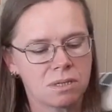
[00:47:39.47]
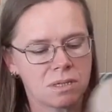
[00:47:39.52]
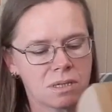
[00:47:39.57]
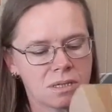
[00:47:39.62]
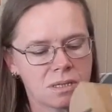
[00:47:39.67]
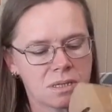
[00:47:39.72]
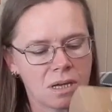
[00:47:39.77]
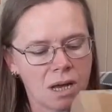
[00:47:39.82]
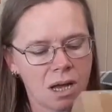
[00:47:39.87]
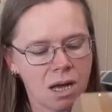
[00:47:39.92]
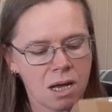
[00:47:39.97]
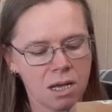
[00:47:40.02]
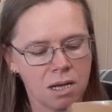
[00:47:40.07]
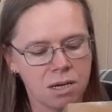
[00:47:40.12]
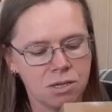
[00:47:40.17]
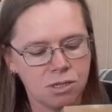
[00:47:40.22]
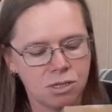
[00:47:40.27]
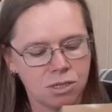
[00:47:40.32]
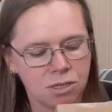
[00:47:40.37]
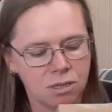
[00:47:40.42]
There's
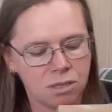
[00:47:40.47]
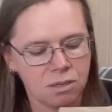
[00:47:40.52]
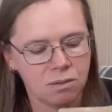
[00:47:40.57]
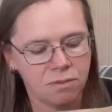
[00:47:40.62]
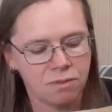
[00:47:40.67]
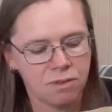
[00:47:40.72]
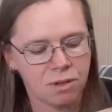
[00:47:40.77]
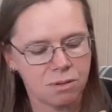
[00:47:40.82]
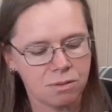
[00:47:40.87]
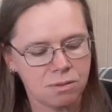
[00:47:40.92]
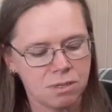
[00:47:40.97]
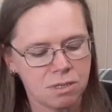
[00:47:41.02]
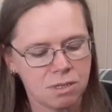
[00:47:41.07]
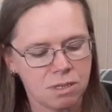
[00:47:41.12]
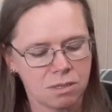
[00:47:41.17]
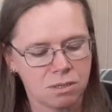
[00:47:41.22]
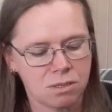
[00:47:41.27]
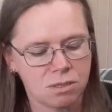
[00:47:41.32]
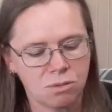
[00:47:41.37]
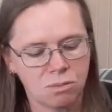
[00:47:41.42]
100 of those
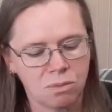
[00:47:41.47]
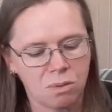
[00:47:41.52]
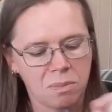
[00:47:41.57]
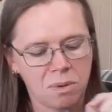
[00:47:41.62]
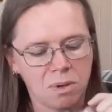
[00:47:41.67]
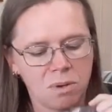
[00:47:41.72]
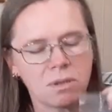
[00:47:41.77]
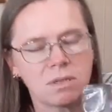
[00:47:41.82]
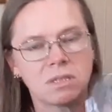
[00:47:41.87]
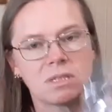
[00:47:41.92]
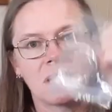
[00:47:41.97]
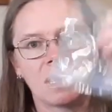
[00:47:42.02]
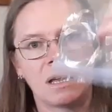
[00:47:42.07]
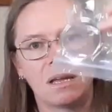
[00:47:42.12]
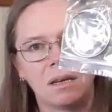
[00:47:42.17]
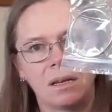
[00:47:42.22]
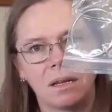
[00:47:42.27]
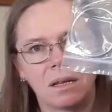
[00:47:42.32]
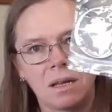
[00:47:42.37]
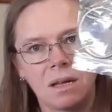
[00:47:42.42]
to a box
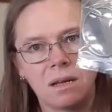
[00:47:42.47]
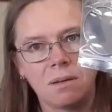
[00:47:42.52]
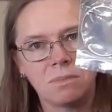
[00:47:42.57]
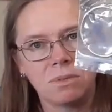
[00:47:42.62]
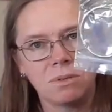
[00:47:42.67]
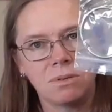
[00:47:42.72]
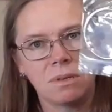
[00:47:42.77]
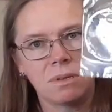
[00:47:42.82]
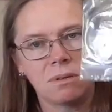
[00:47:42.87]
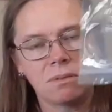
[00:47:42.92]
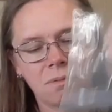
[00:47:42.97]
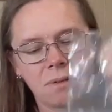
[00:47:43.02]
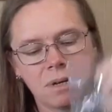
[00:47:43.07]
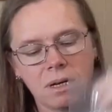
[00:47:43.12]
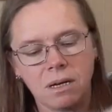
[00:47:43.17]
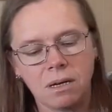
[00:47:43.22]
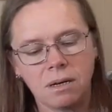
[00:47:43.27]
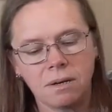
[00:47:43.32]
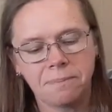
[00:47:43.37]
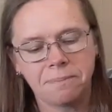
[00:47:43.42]
and it comes with a
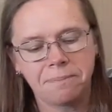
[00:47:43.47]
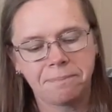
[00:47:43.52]
ring.